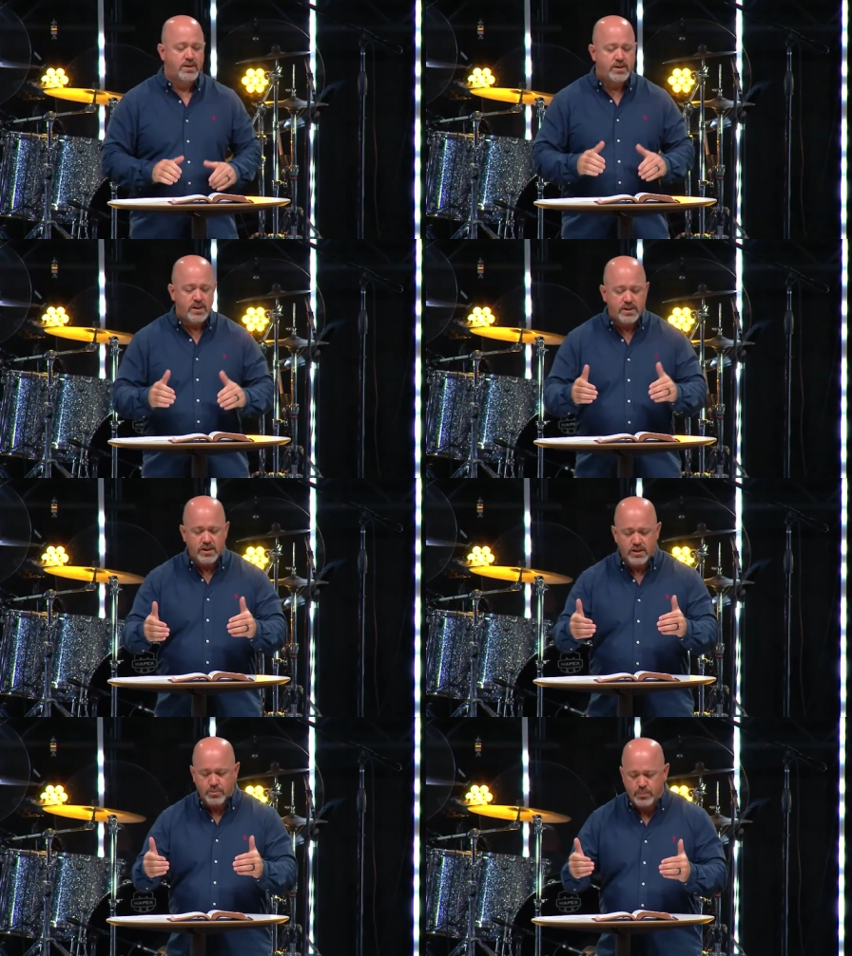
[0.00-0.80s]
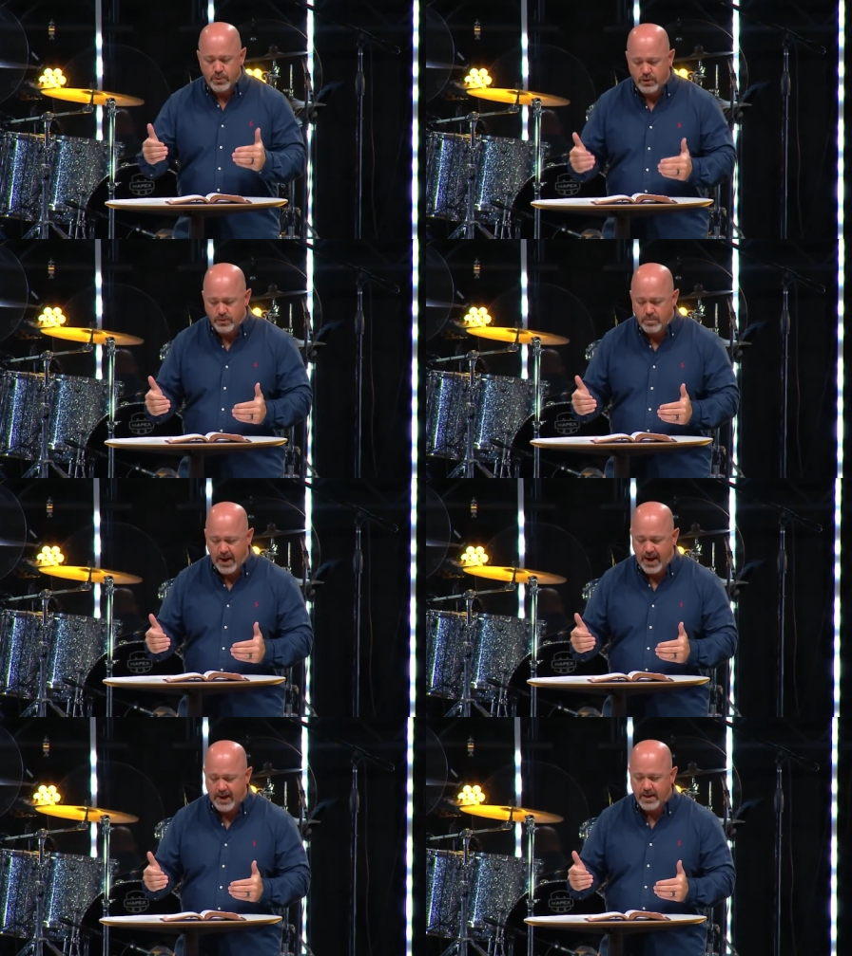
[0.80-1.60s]
Jesus pulled
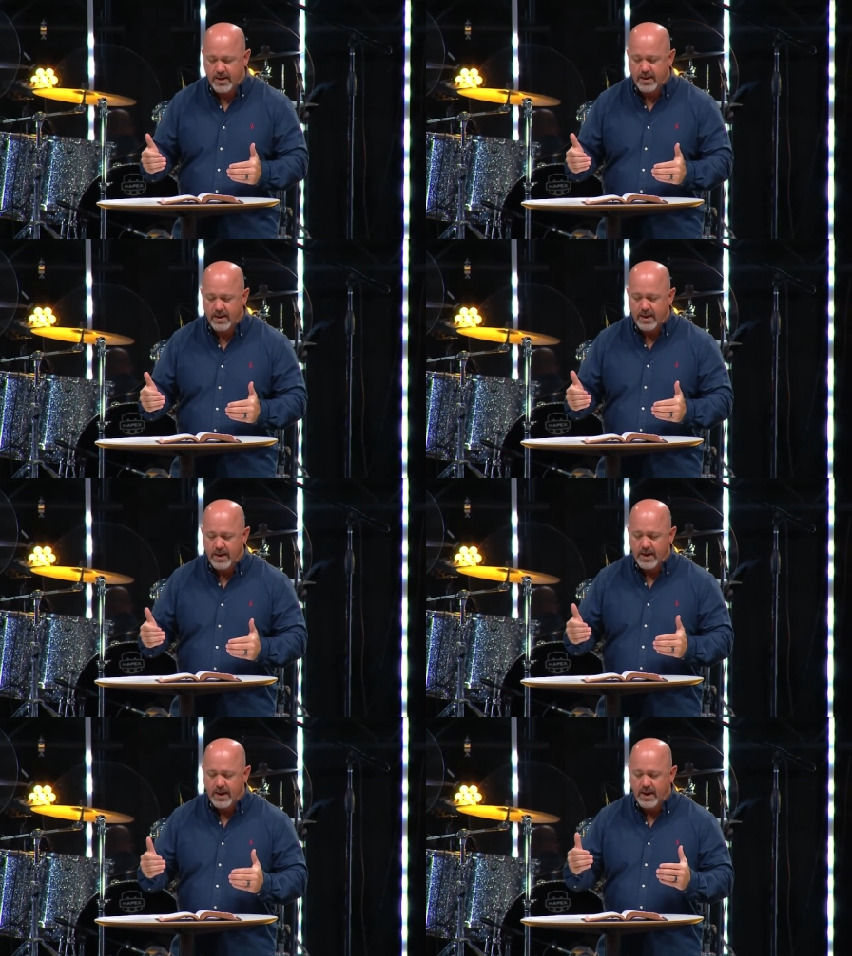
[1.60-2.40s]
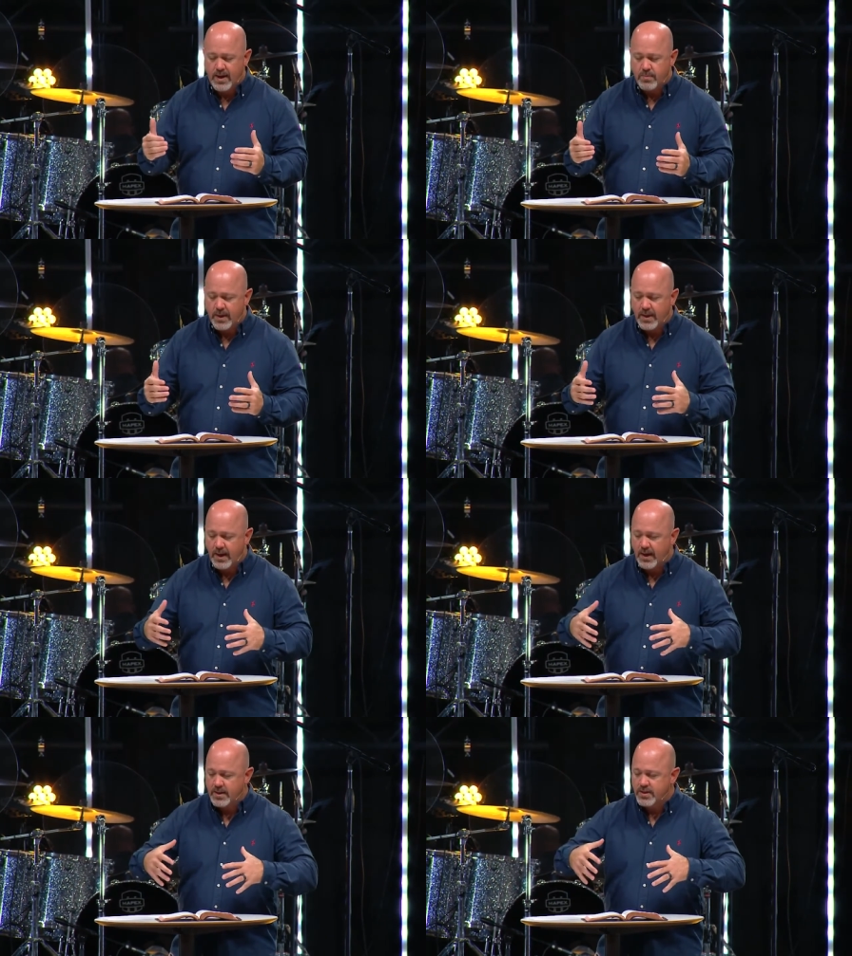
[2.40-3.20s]
back and he
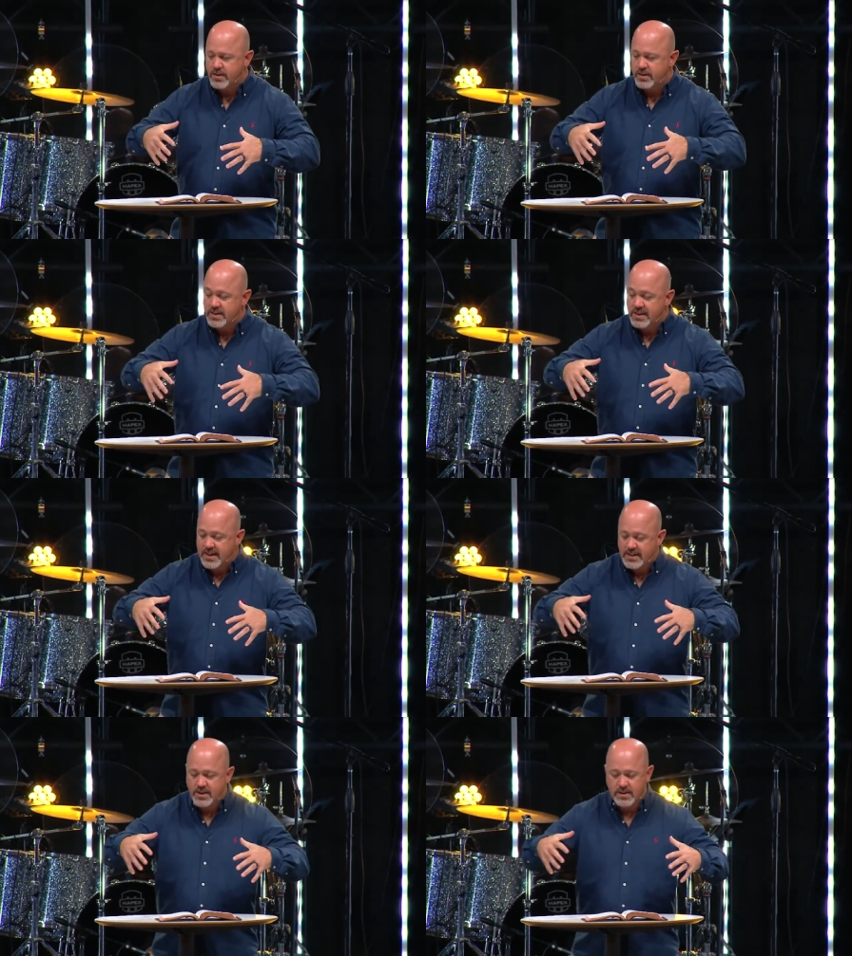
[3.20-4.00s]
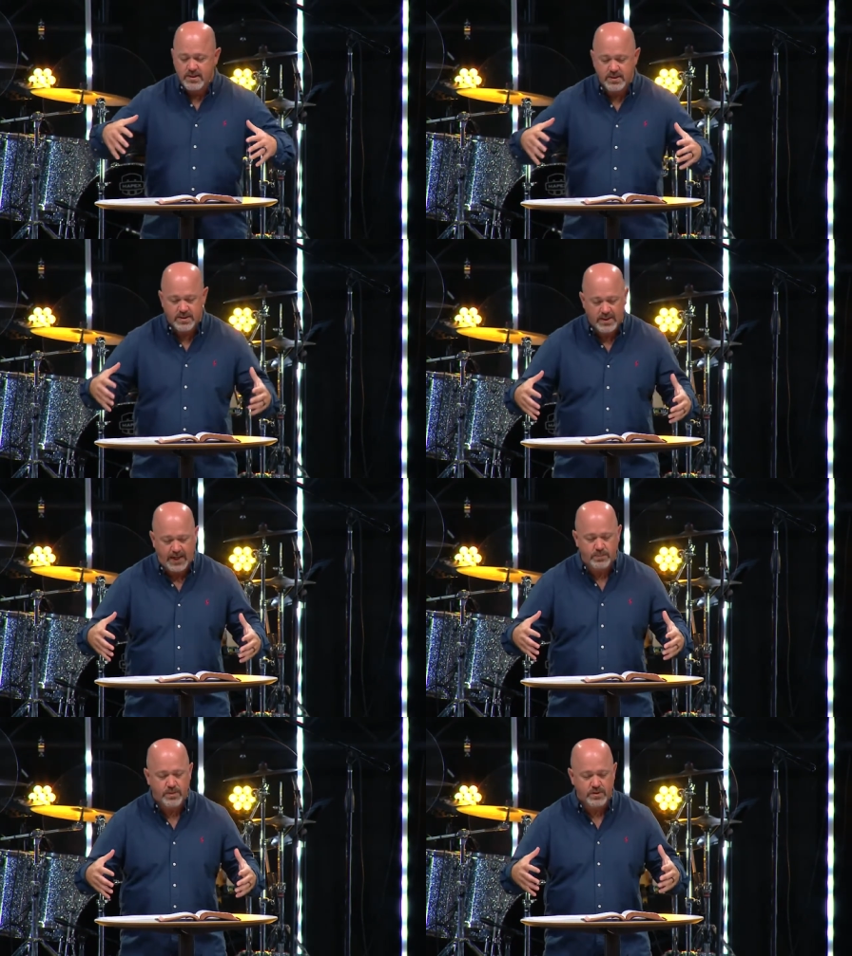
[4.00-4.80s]
began to teach his
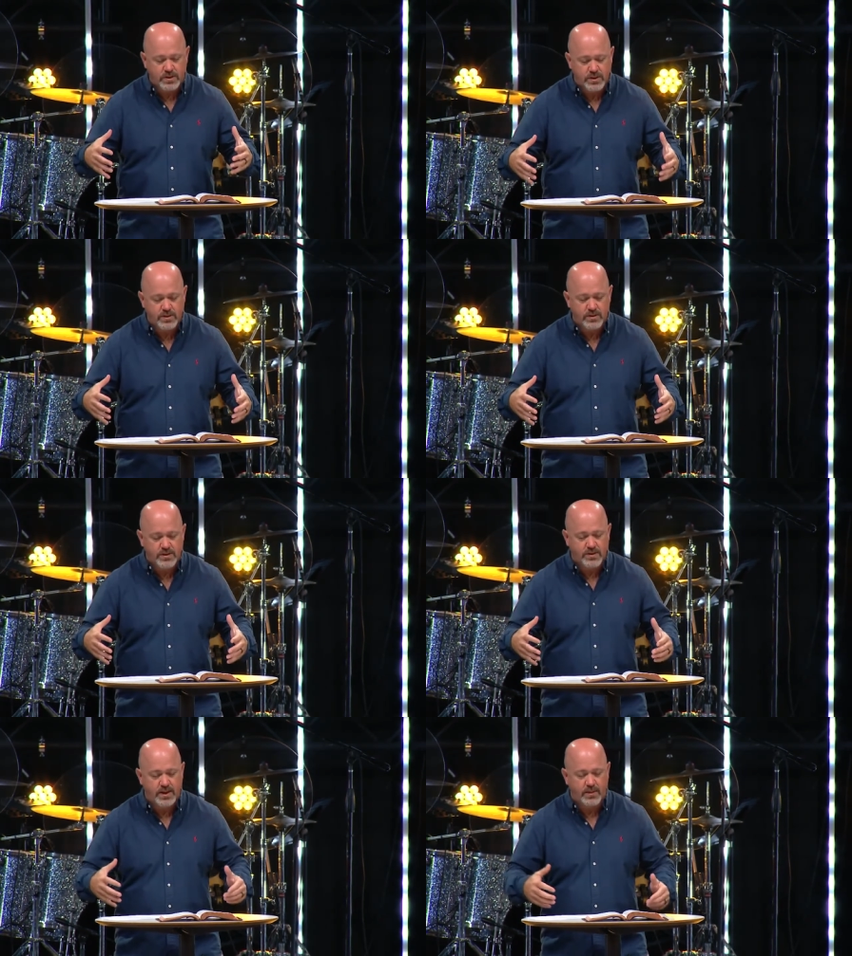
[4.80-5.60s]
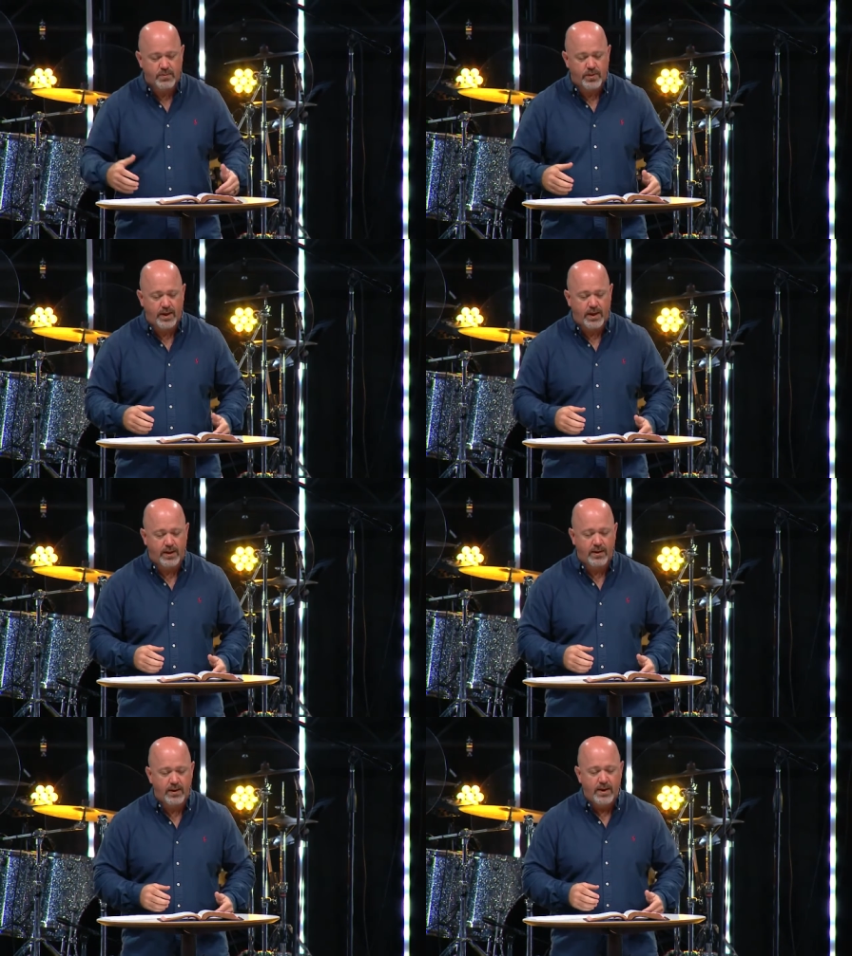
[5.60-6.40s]
disciples to do the same thing.